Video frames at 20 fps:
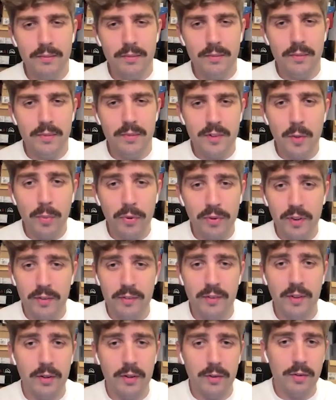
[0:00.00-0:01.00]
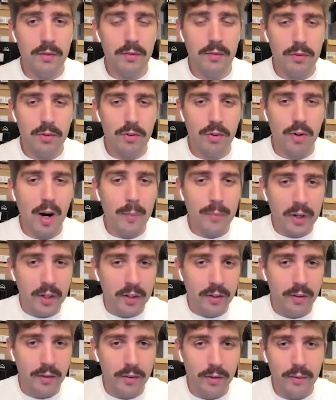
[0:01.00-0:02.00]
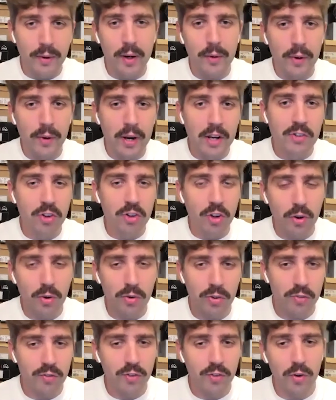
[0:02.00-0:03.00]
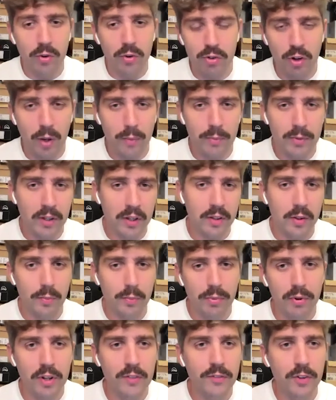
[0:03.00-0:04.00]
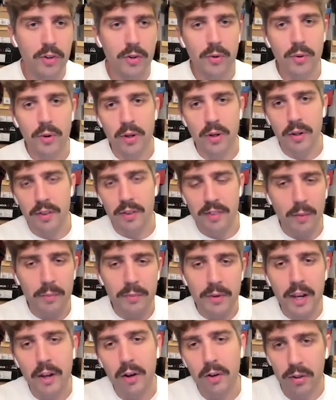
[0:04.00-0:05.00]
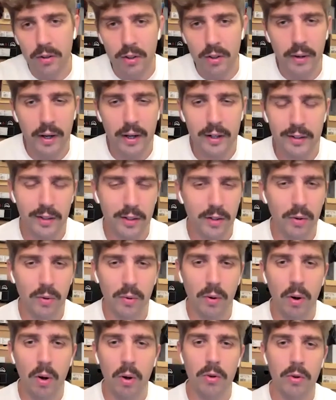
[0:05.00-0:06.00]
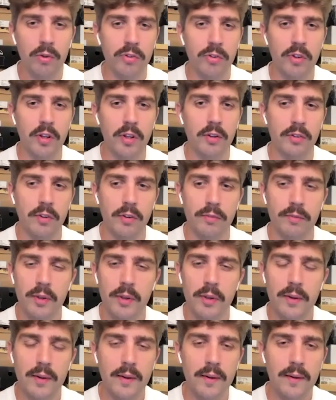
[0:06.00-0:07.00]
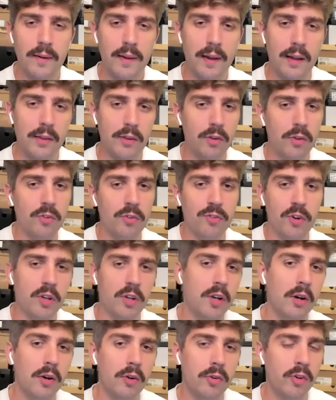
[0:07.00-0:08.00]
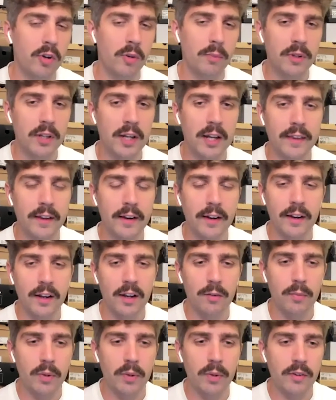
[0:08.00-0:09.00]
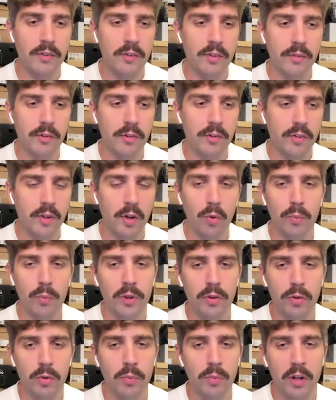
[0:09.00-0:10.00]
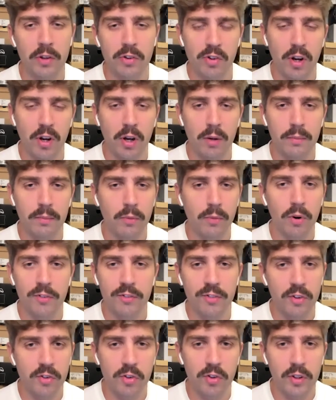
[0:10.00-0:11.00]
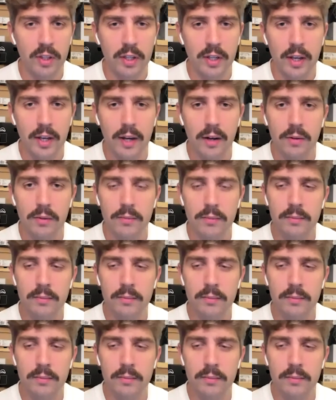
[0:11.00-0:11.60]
simple things like cropping the right ratios in Photoshop to get the preview on a thumbnail correct. All those things I've had to do for years. And I'm glad that I have because they just help me do my job more efficiently now.